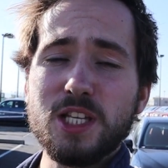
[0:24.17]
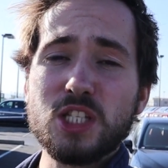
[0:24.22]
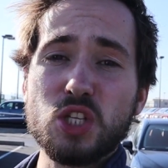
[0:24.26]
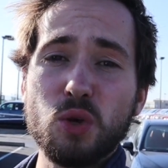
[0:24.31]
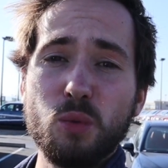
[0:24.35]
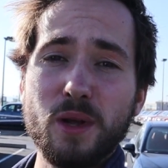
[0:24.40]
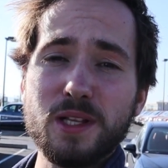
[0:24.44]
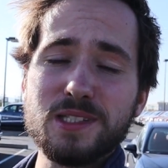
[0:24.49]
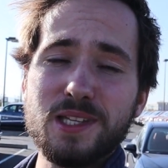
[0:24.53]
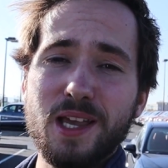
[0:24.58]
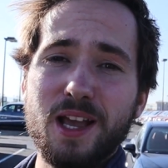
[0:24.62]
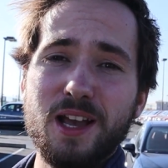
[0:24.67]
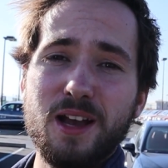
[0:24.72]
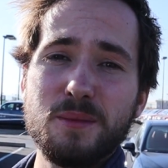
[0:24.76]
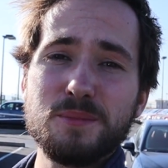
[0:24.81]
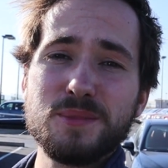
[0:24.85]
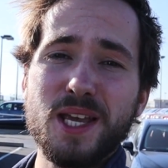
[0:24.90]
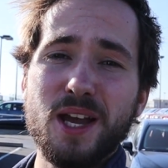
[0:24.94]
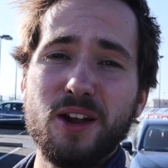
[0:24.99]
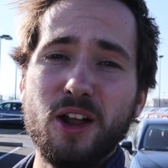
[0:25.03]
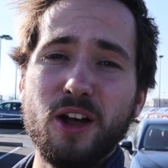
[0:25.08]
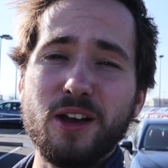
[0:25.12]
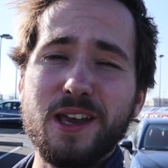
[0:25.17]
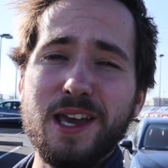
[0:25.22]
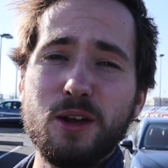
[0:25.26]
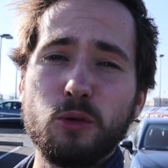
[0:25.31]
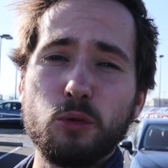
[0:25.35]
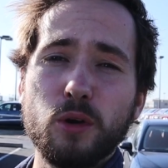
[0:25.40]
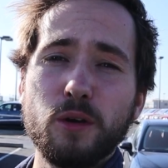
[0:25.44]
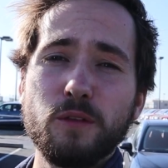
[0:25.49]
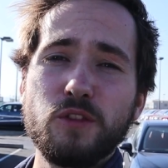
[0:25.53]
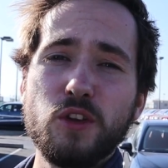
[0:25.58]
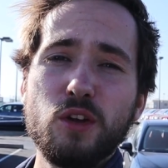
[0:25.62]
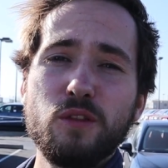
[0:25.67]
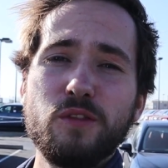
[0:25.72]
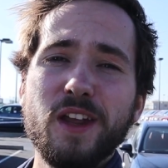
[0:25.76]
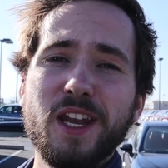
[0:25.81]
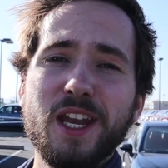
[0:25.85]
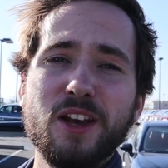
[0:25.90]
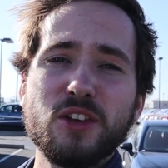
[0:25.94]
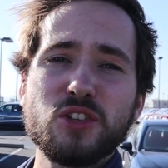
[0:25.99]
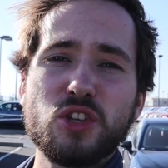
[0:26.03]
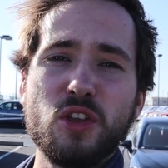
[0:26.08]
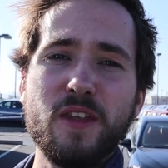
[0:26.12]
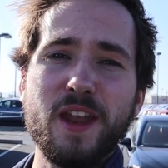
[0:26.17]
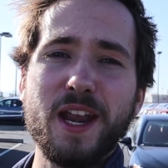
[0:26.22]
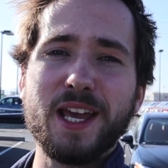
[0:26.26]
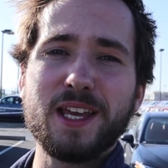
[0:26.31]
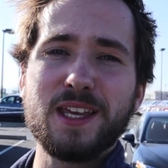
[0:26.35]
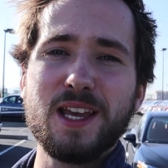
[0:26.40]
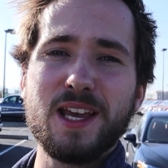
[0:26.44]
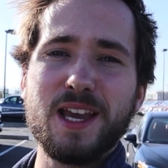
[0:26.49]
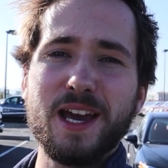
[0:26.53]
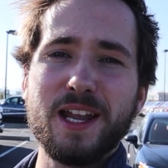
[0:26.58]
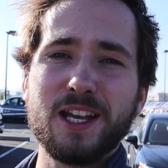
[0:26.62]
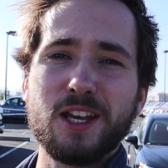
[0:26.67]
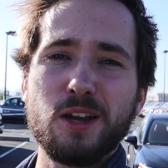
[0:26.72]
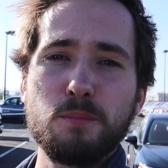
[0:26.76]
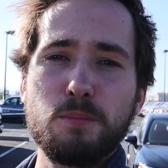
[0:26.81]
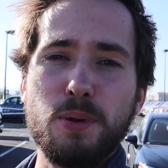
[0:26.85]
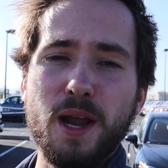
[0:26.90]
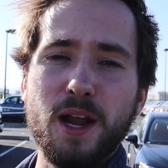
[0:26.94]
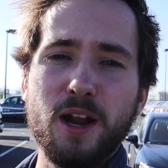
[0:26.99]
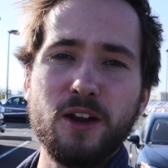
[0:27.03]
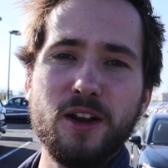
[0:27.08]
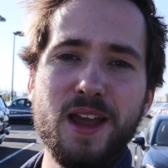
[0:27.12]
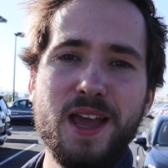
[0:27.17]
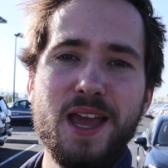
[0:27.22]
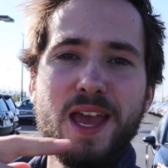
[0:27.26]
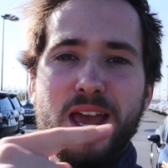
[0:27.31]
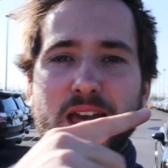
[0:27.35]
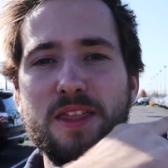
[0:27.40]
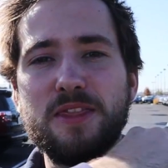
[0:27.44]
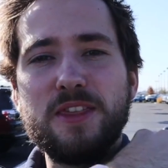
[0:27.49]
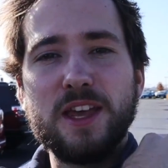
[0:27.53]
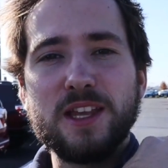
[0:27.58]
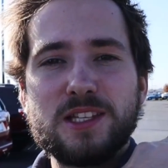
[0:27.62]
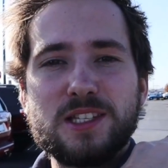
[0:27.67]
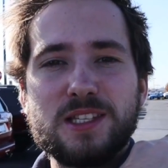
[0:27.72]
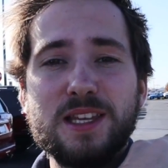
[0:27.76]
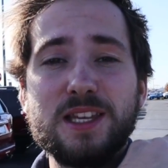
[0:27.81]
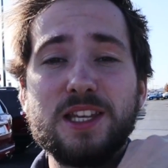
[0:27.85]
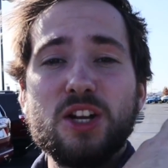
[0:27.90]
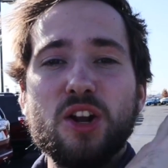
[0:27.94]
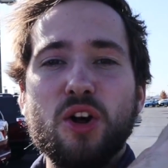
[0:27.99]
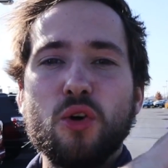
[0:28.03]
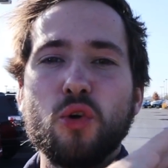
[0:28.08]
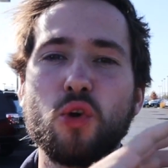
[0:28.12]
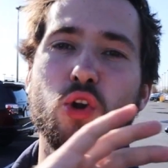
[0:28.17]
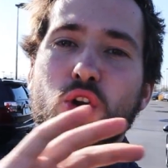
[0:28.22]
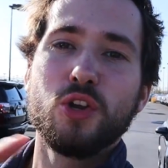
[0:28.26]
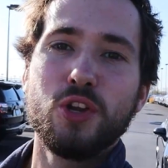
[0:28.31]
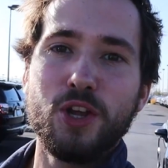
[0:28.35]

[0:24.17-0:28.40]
So once that comes out, I'll get a review video so then I can kind of compare this, you know,